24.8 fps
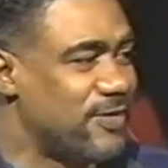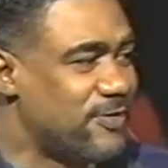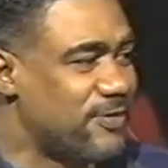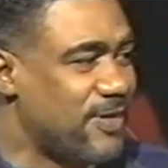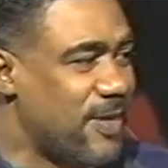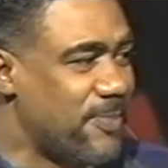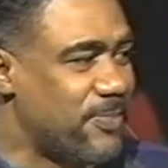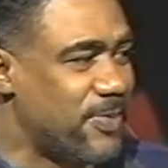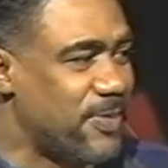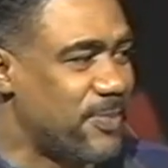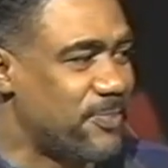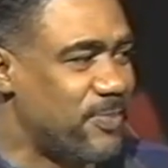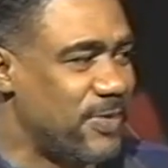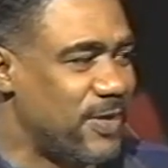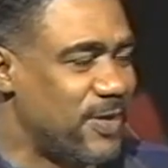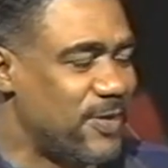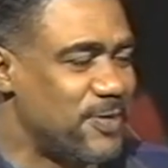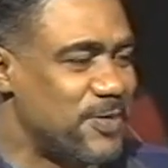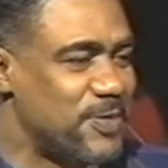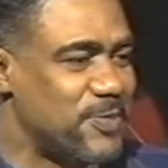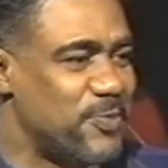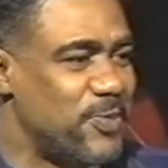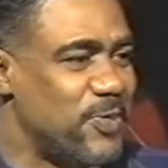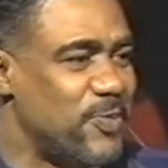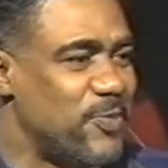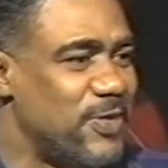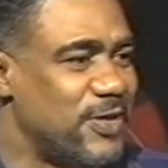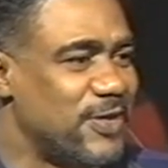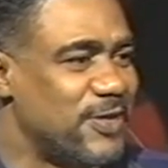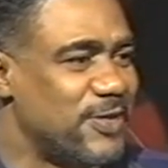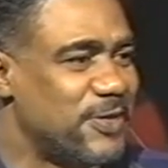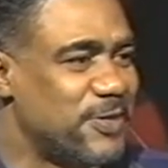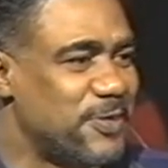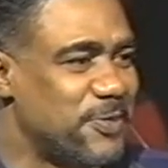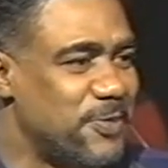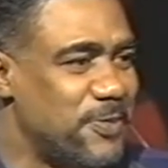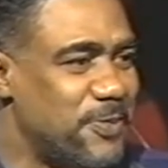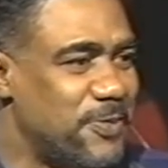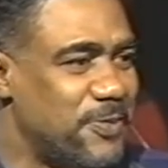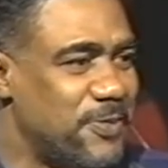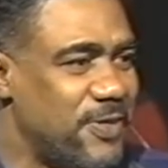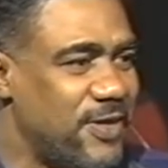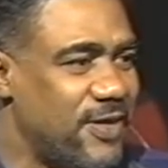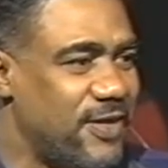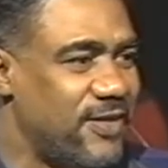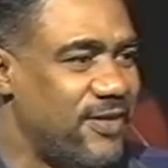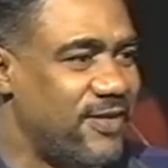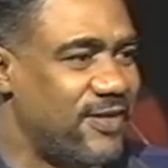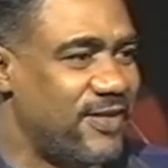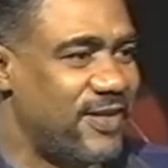to wrap up because we want to show
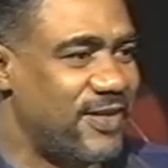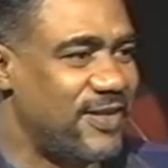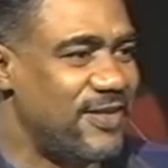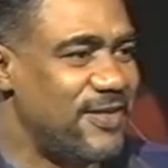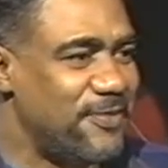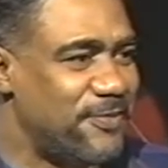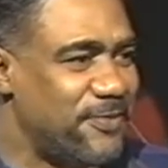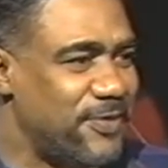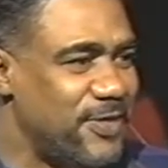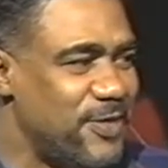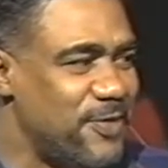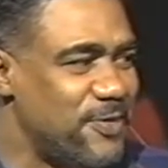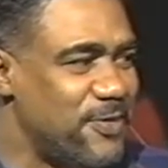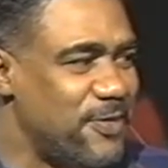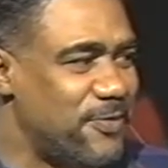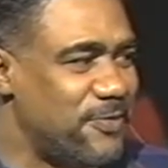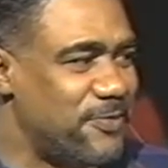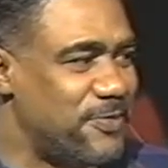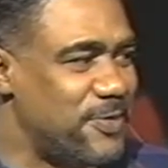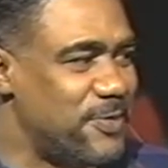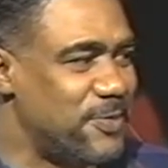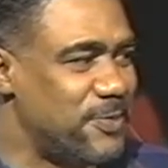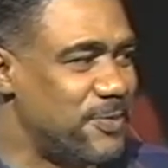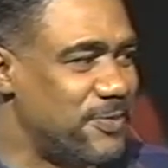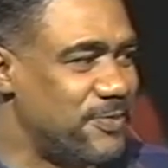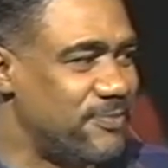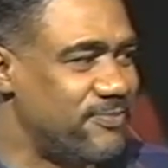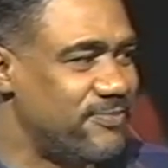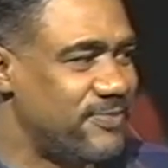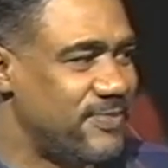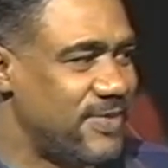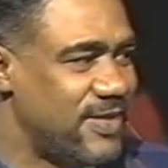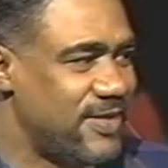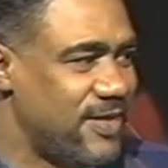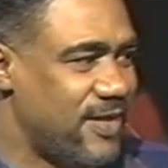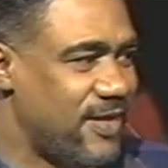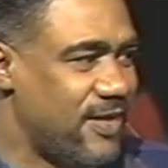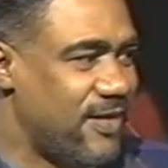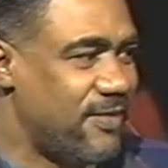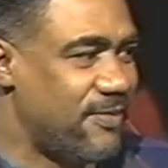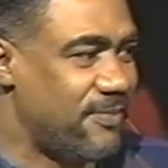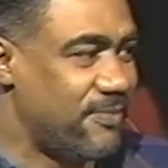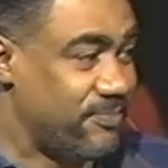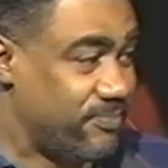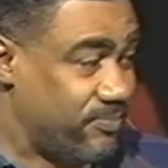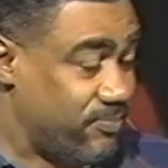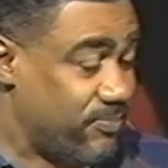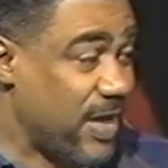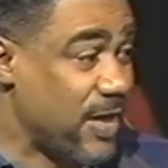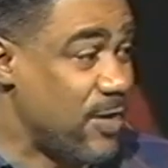a little video of you.
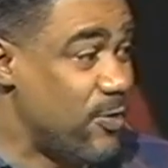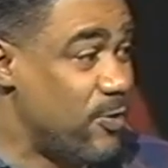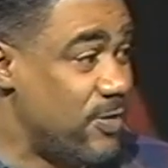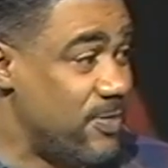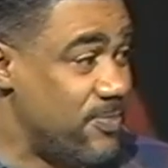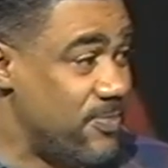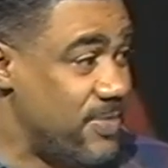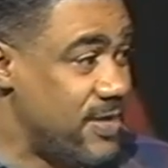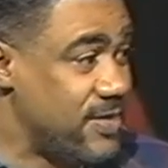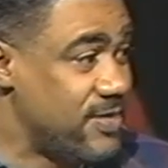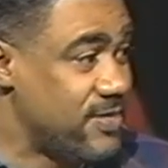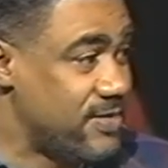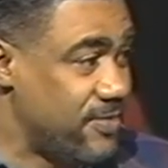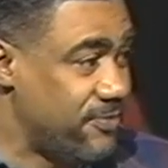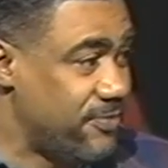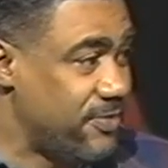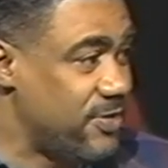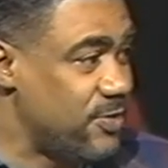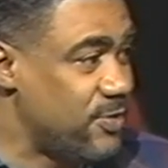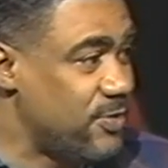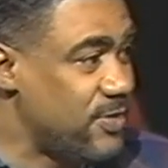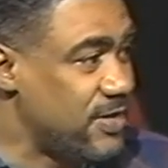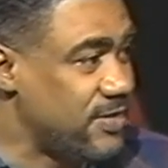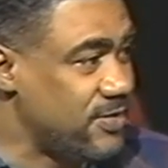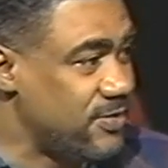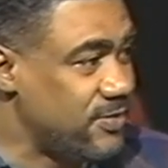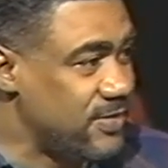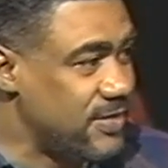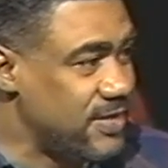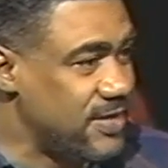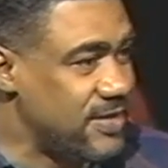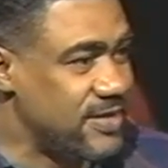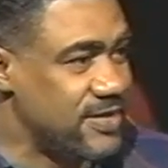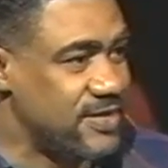By all means, the video that you did